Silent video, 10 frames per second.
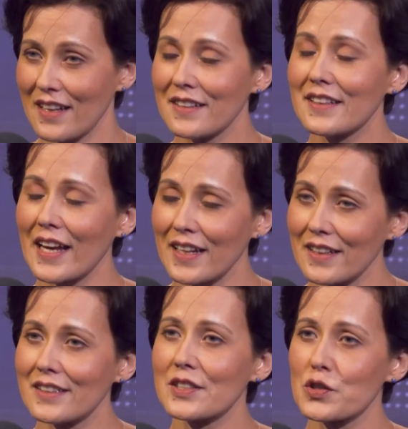And
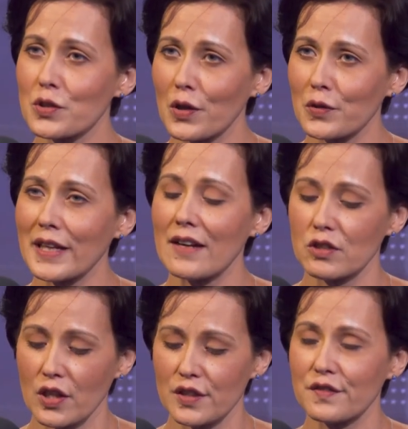they have
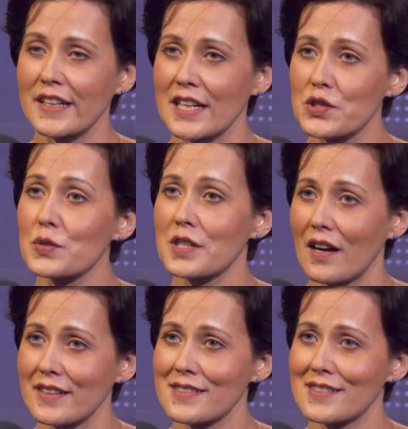a lot of financial
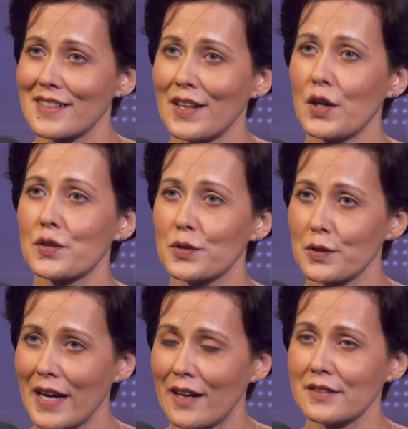ties
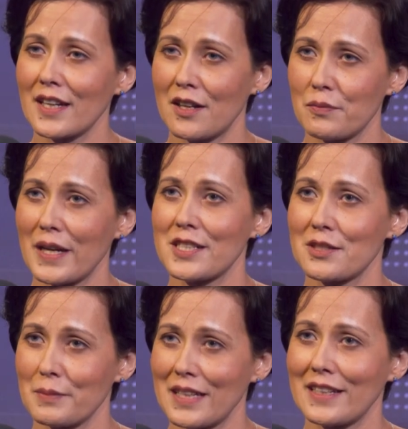throughout our
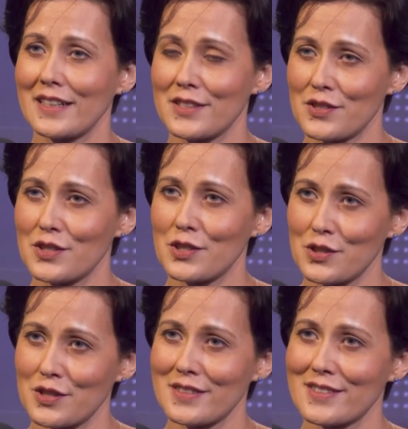major media
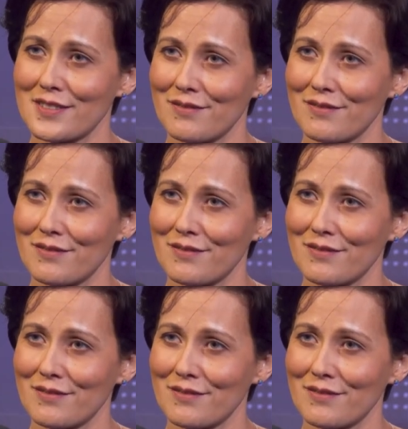institutions.